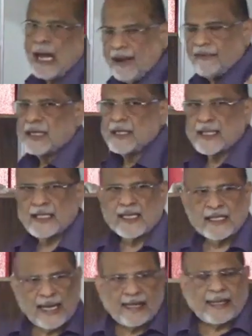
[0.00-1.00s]
our in the
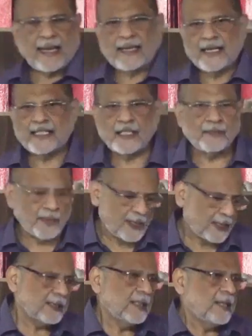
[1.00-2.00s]
sense the entire Asian
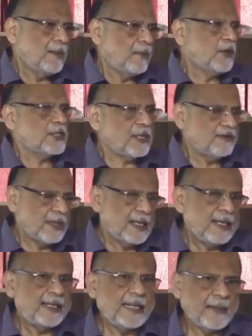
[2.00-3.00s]
product, most of
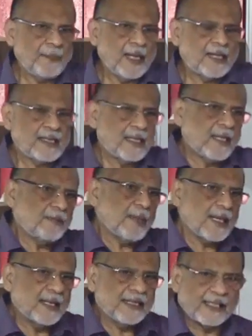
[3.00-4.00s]
India, Pakistan and
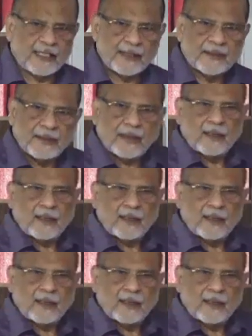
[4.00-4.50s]
Bangladesh,